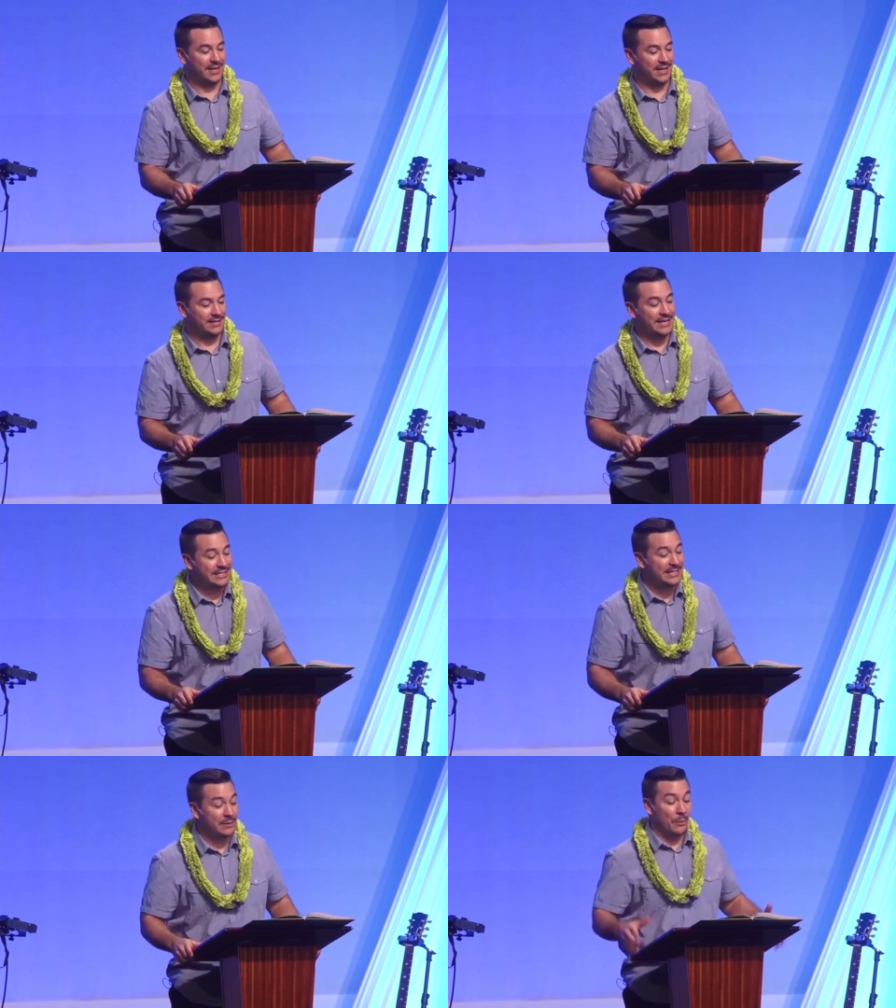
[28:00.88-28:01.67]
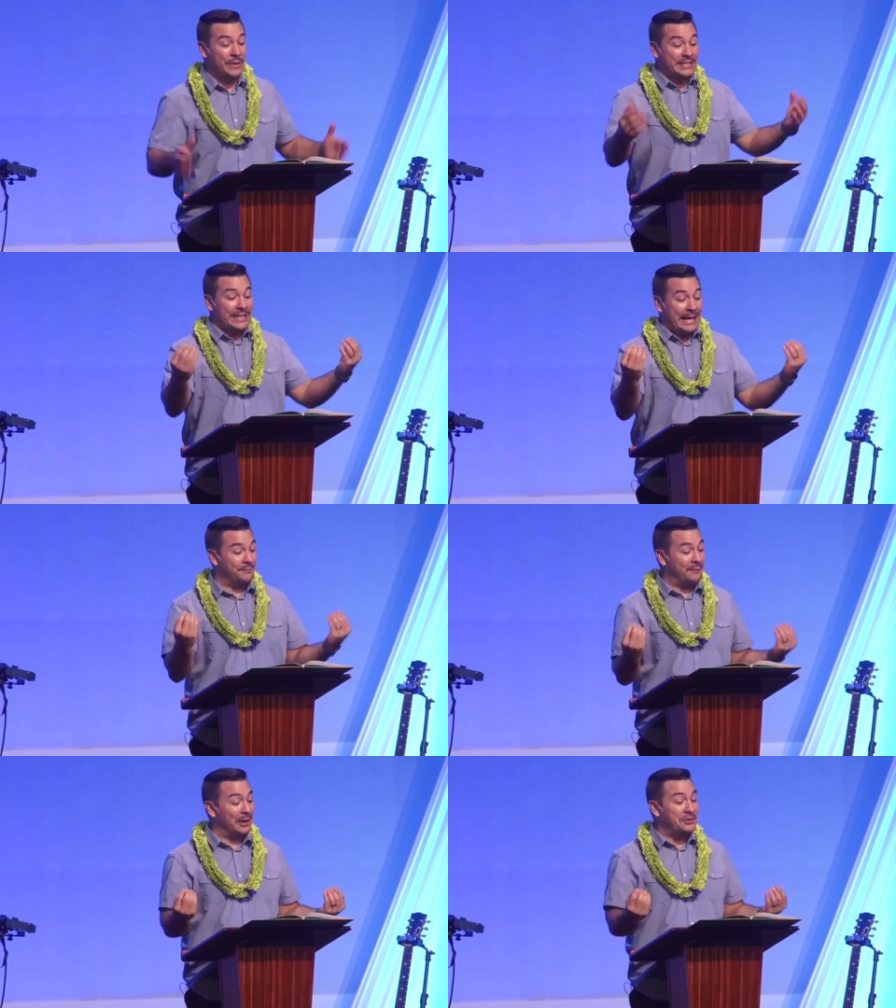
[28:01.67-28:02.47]
Dad said, when we decide to
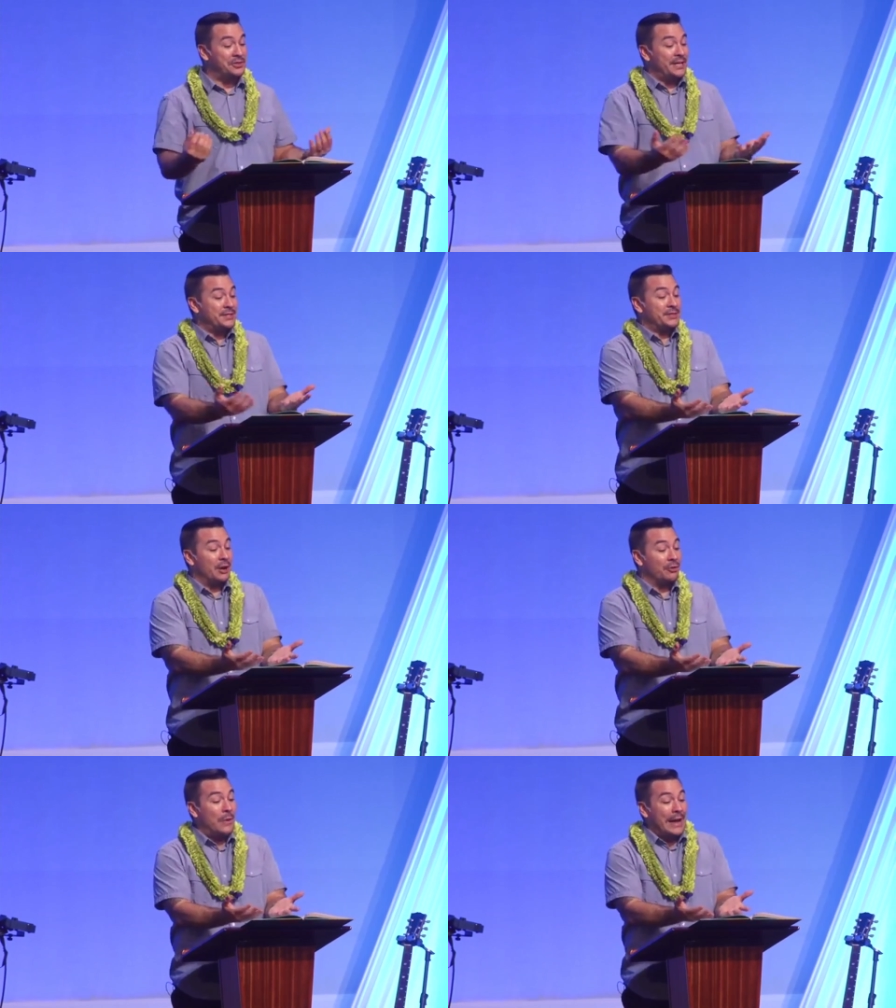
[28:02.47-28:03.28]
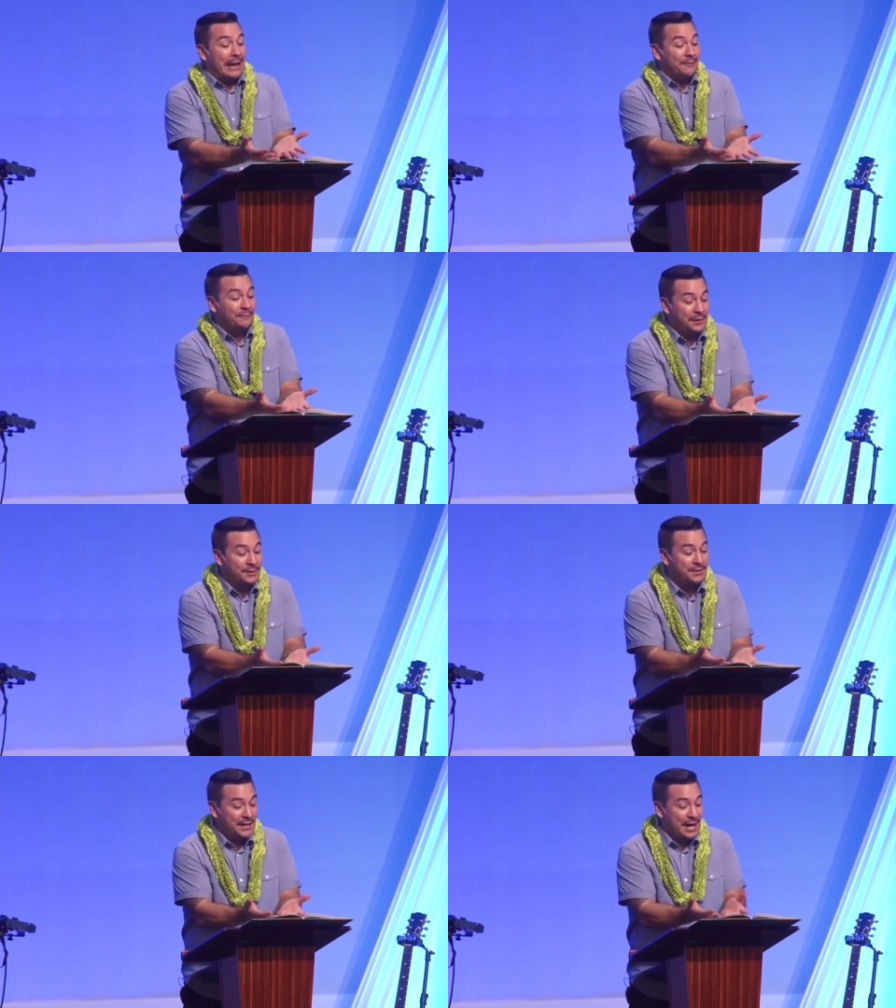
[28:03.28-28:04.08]
follow Jesus all the way, God fills
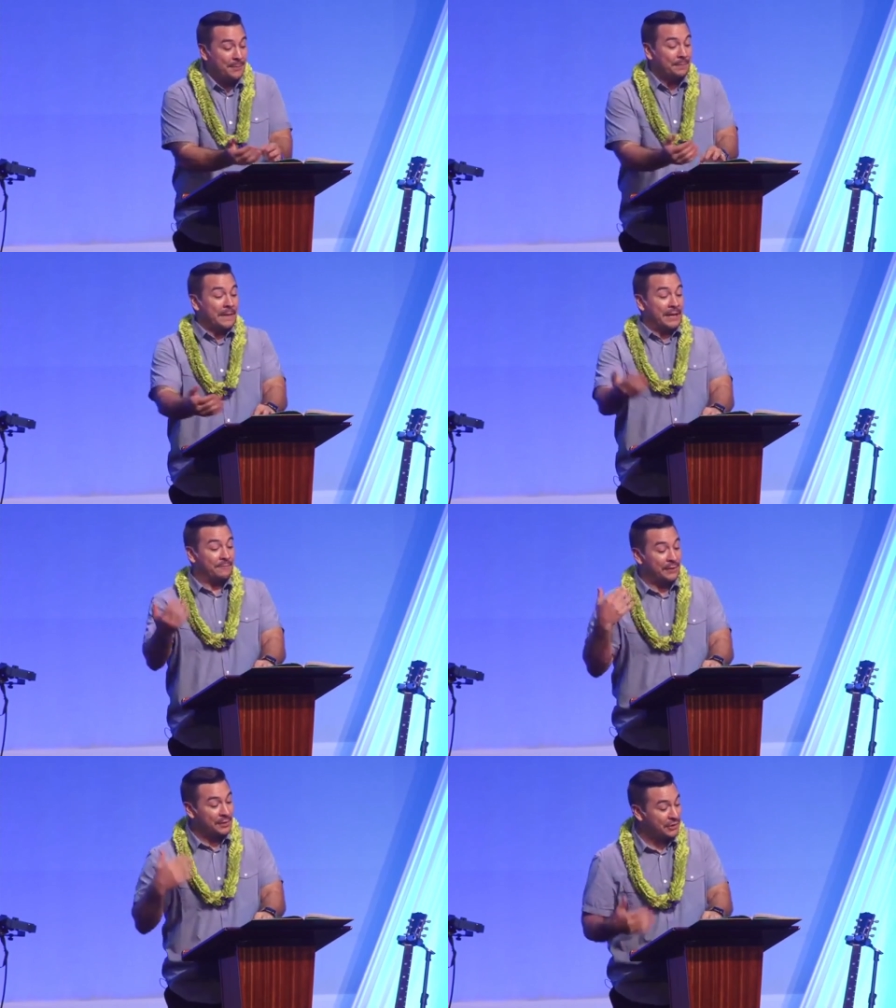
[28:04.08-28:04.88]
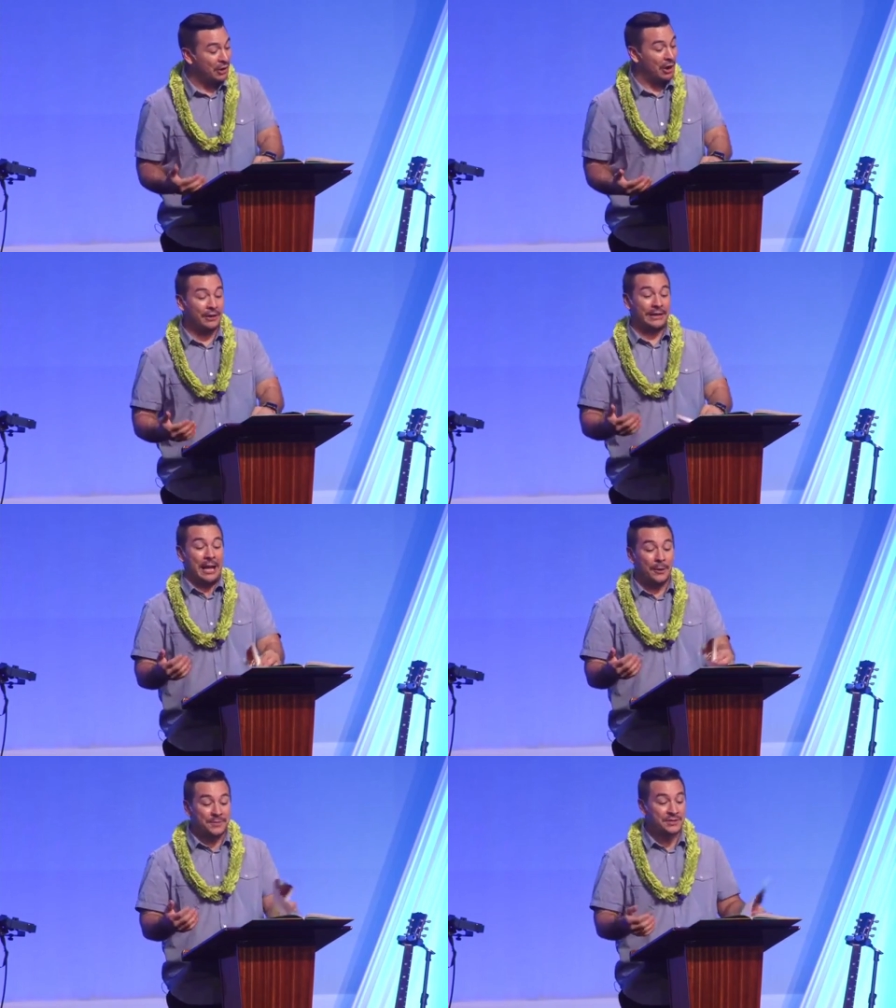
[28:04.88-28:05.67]
us up. He fills our heart and he
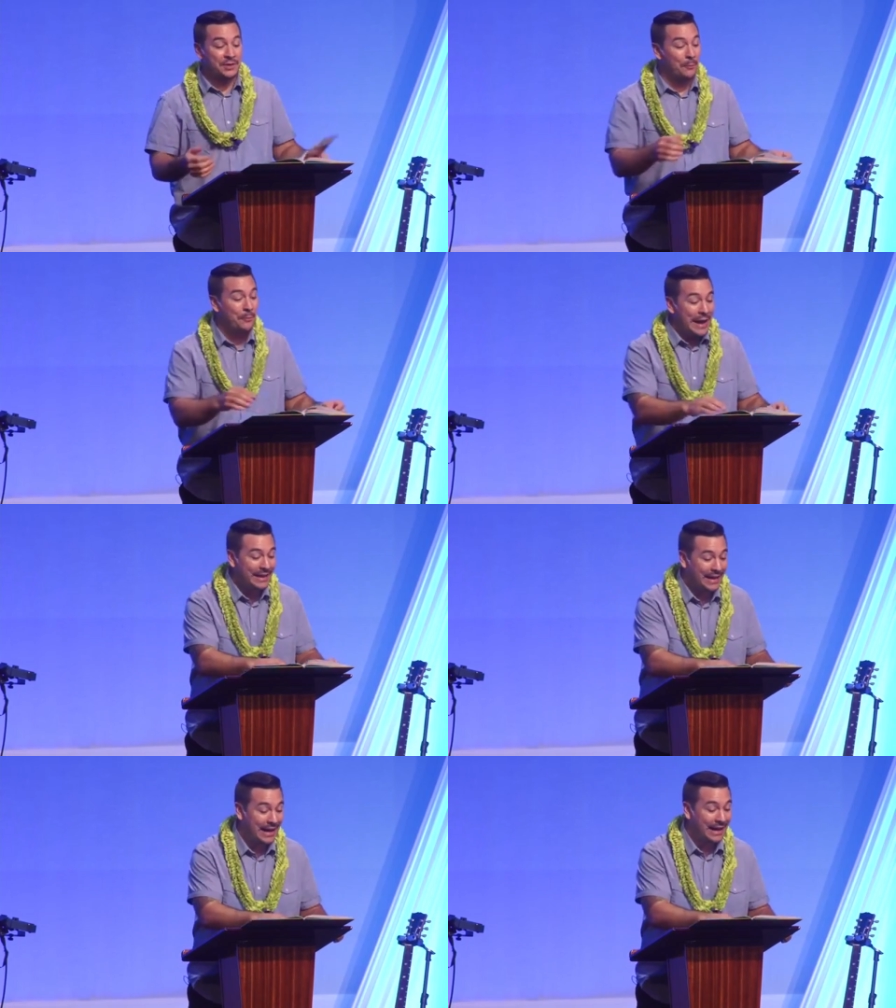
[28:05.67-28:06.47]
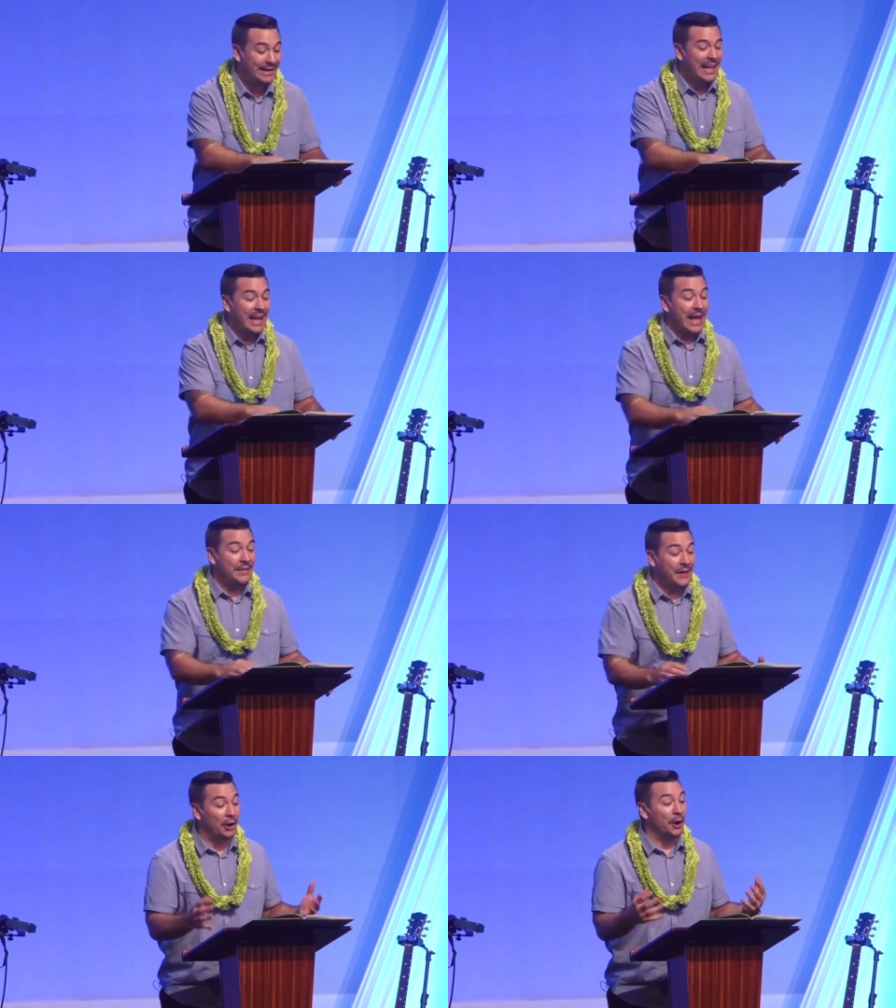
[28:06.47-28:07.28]
helps us obey God. And
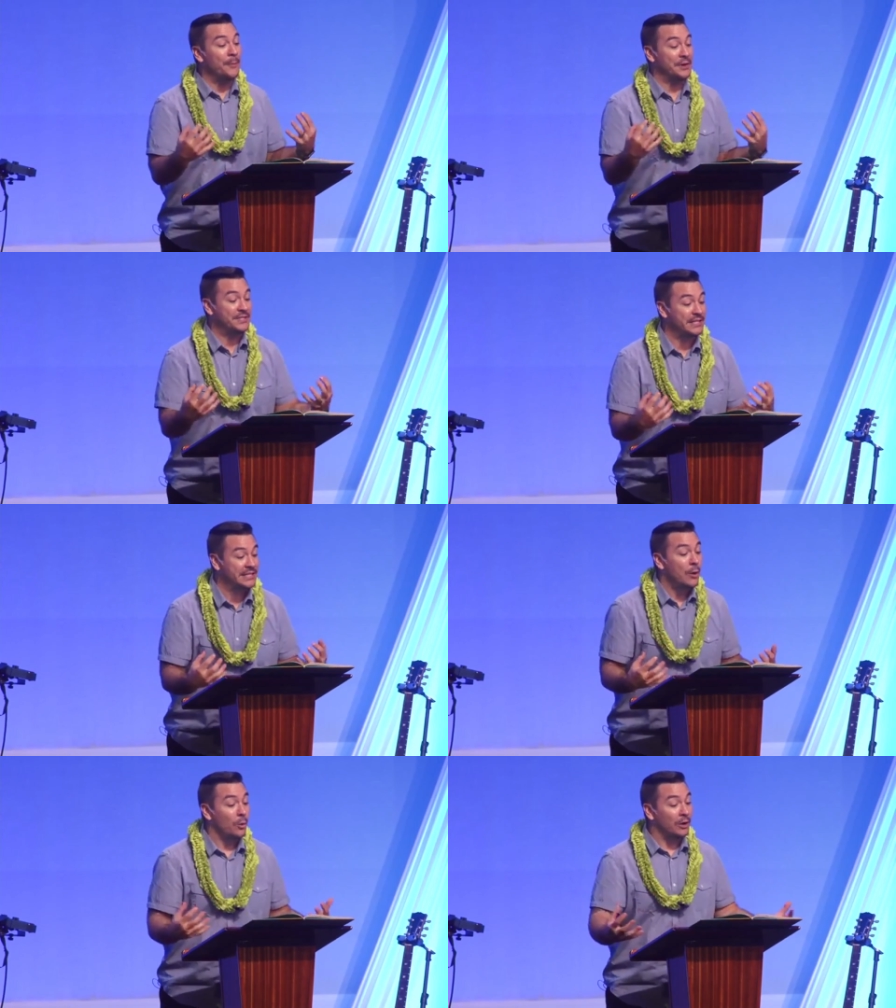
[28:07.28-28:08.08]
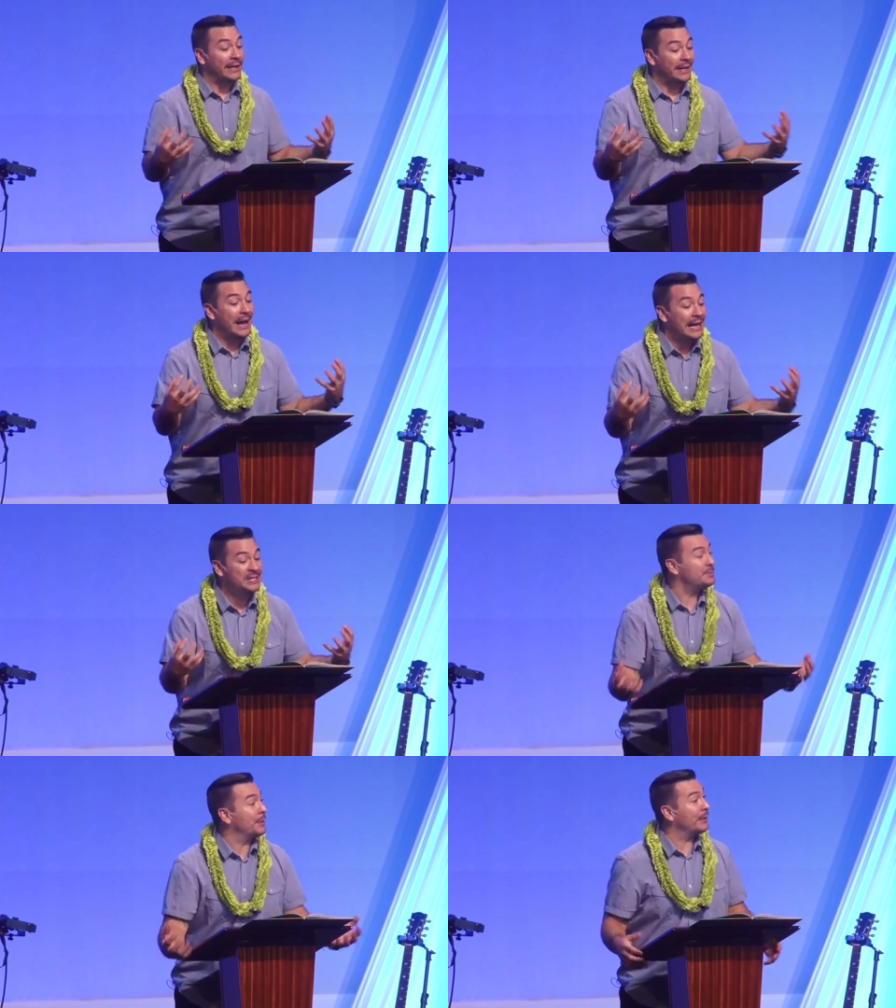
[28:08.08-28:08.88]
then Herbert says, well, can God's
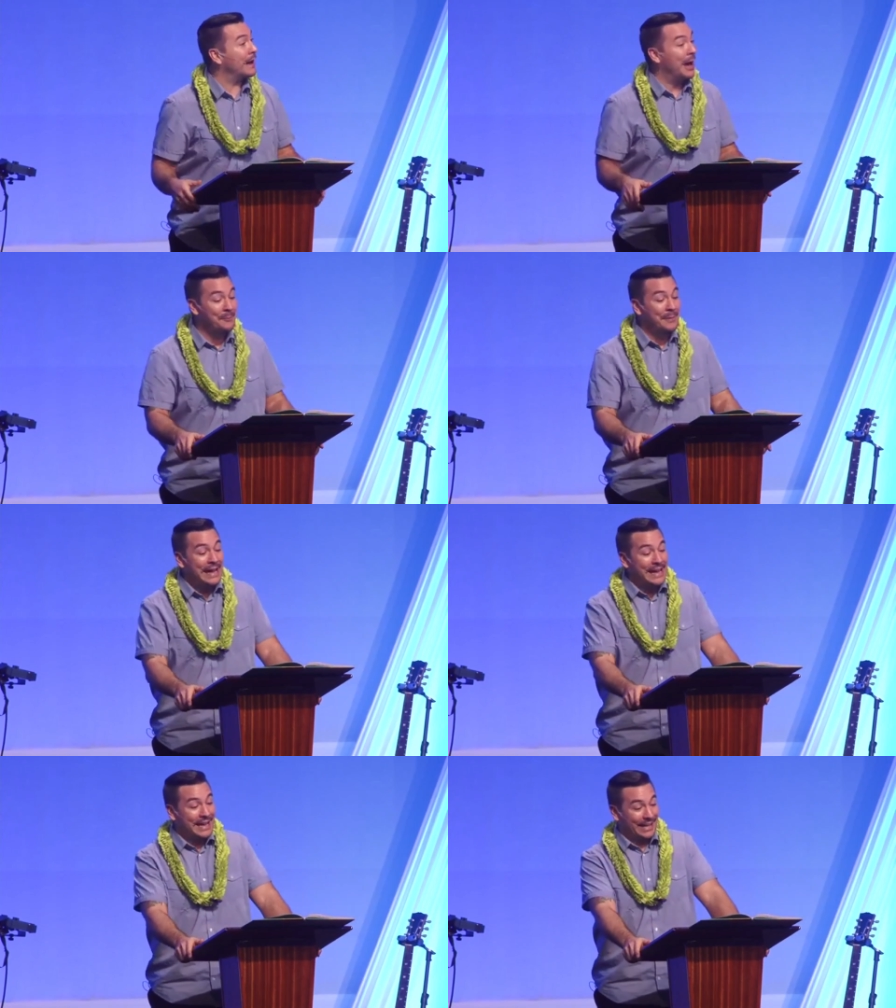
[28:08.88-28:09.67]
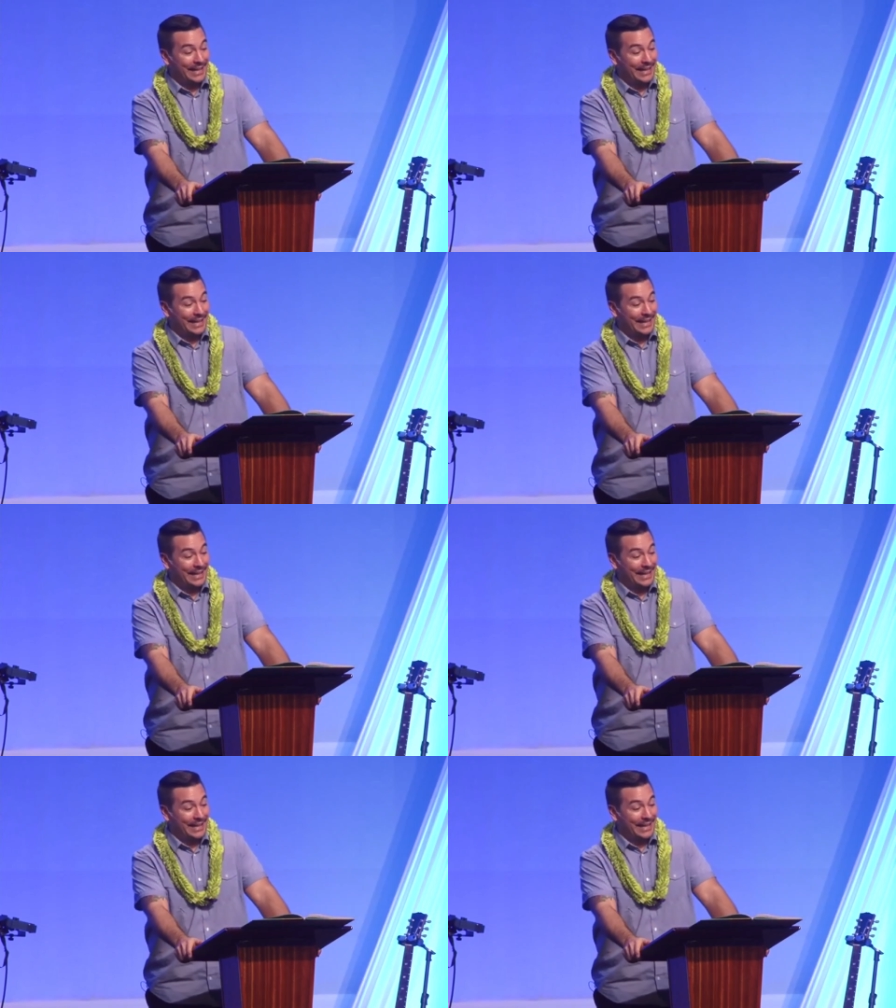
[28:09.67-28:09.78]
Spirit help me?